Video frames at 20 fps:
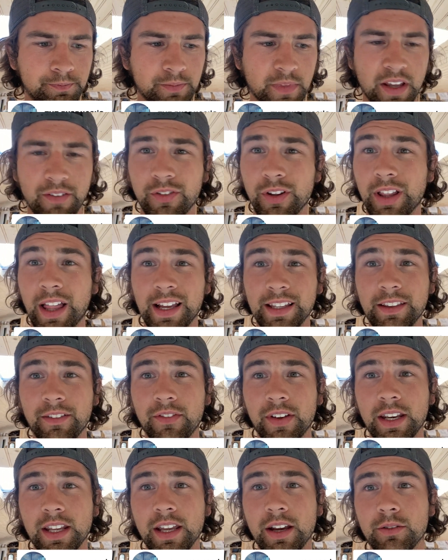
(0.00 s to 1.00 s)
If you like the
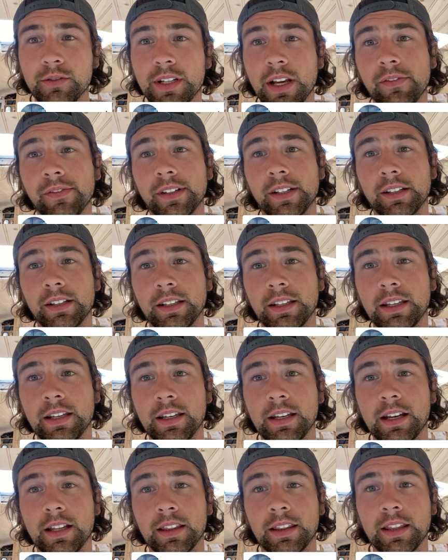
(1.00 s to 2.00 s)
video,
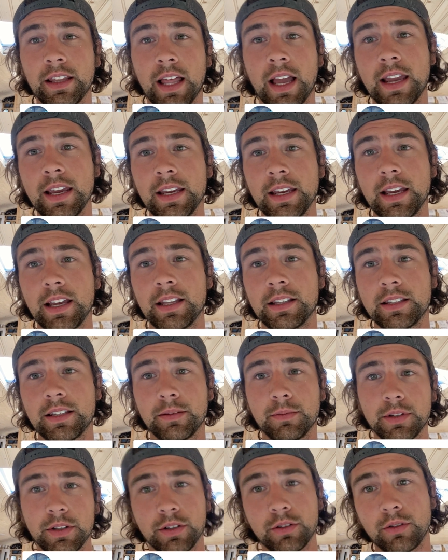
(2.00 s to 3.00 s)
definitely like and
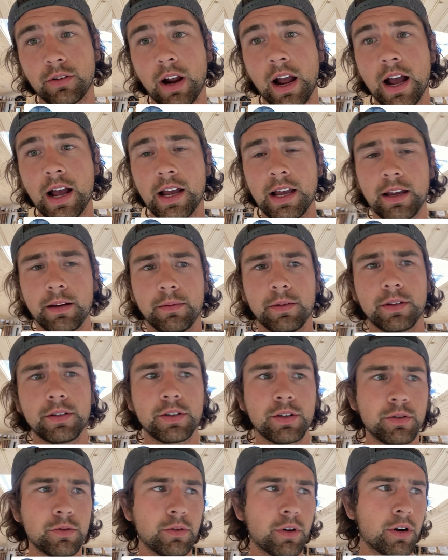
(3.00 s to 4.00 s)
subscribe
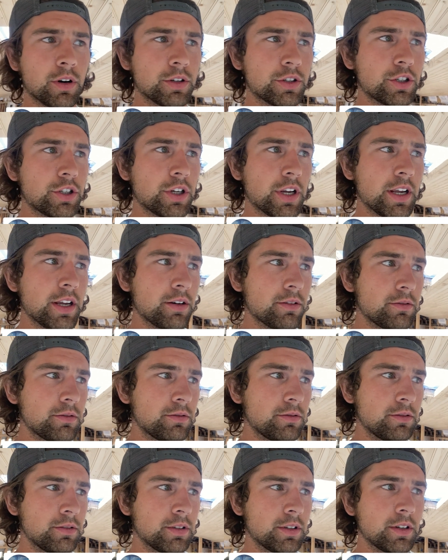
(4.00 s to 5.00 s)
to our channel.
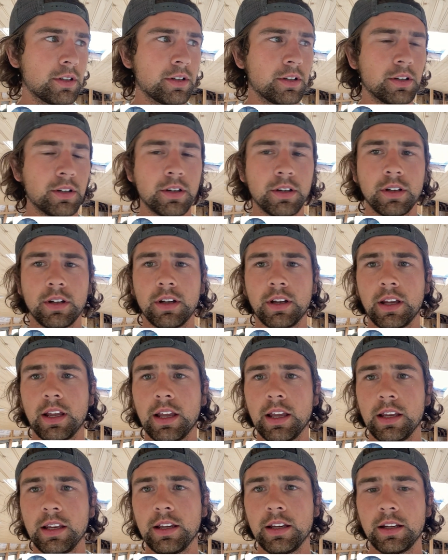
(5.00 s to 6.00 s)

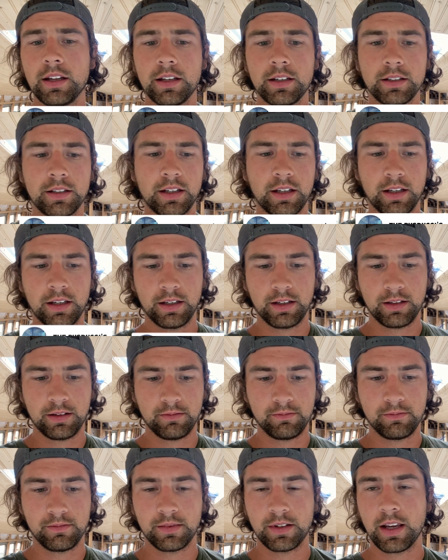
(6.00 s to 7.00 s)
And
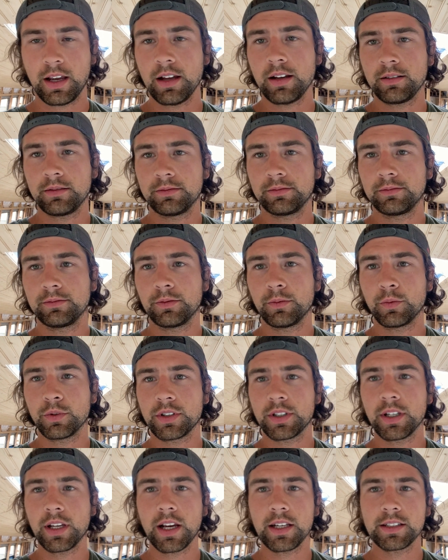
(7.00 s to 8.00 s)
yeah, we'll
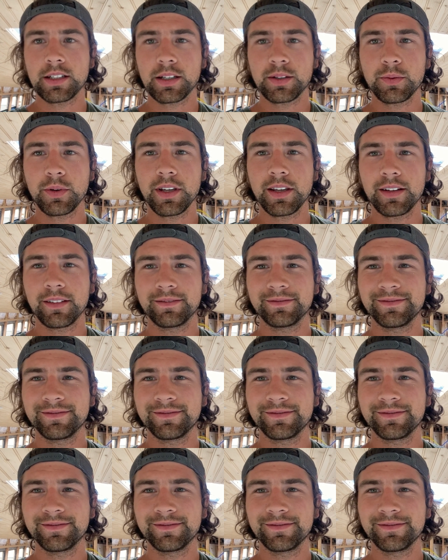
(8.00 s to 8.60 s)
see you guys next week.